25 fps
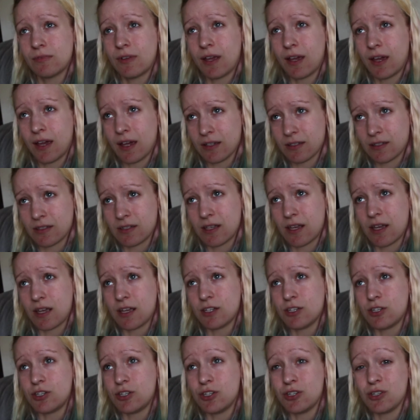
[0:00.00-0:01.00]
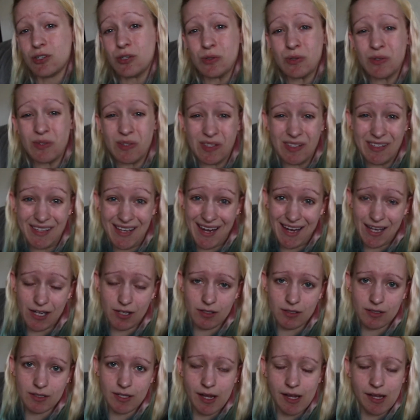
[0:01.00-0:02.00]
essay due
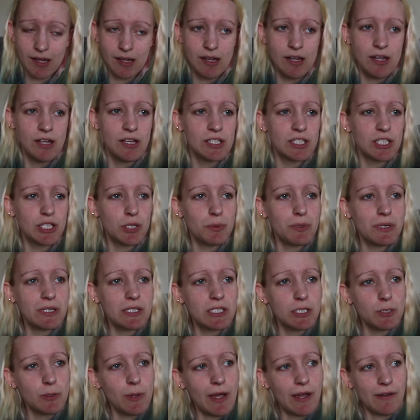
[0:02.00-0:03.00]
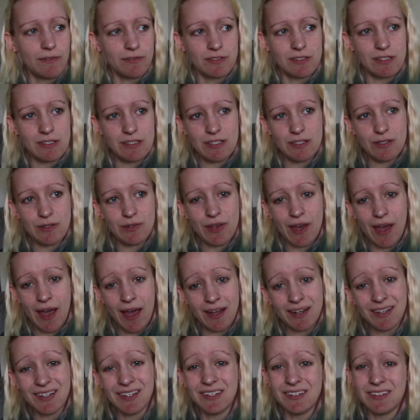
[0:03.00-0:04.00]
Saturday. So I do have to do
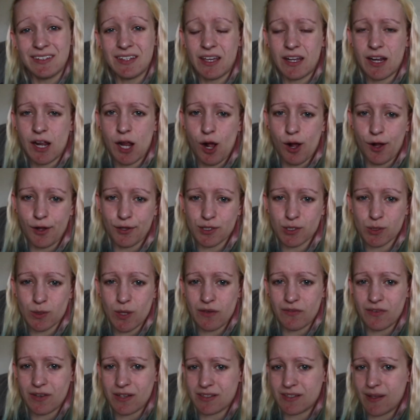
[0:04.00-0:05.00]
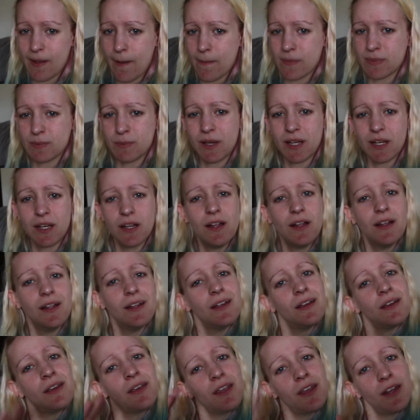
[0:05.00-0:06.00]
that, and then I also have exams, but
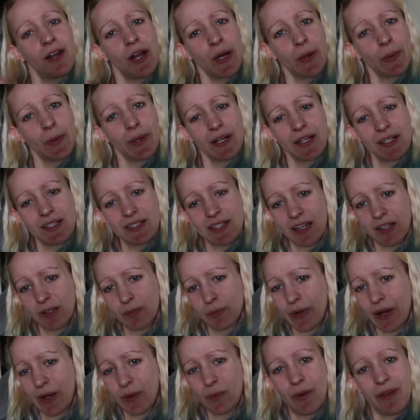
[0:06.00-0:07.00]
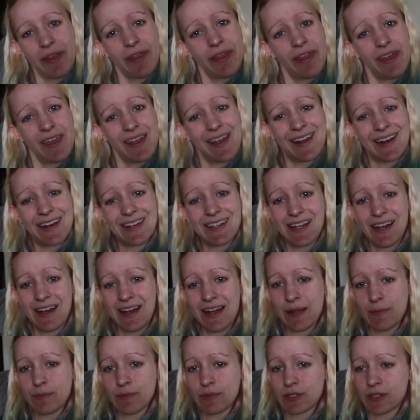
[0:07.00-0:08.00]
you know, we're gonna celebrate one thing at a
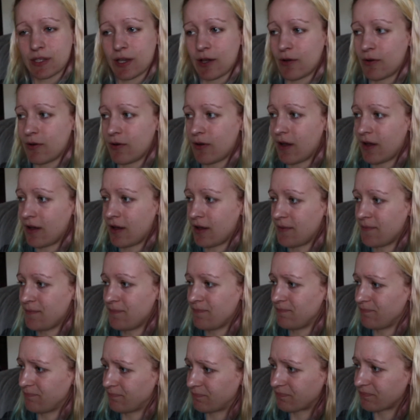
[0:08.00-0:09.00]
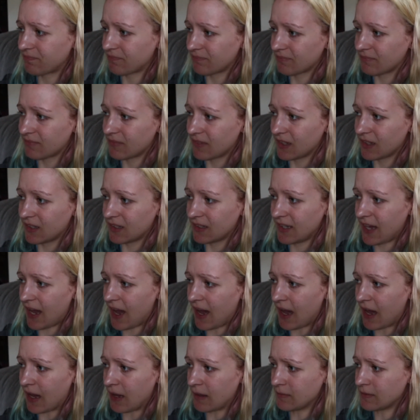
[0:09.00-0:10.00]
time, so, um,
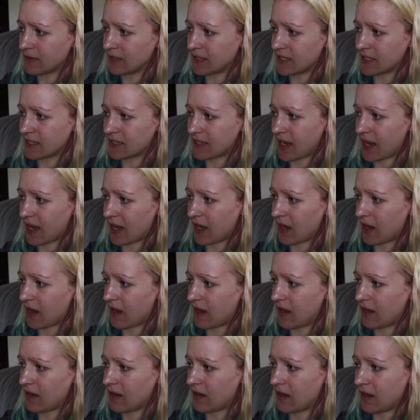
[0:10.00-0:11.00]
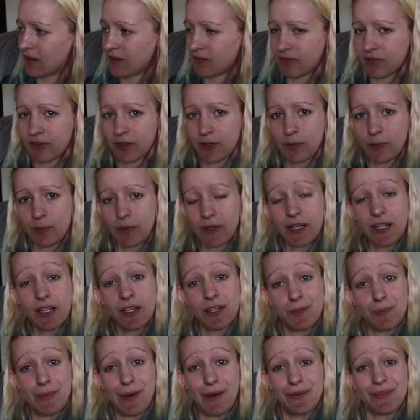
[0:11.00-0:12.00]
yeah, I'm gonna say uh, I feel pretty
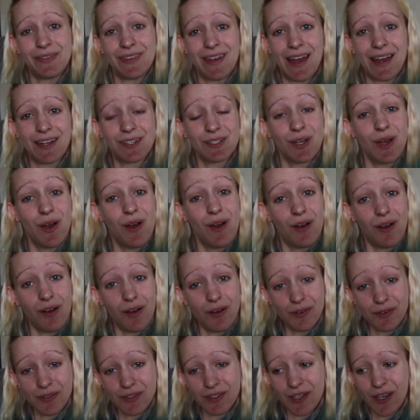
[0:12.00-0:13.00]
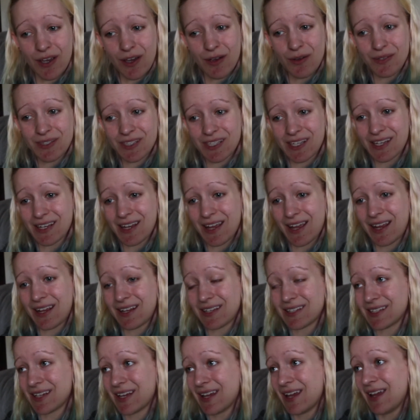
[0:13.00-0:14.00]
good about that. Also,
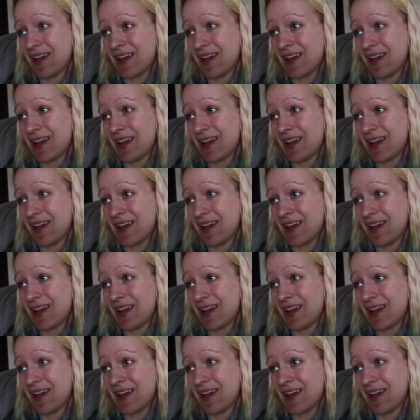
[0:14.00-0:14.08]
tonight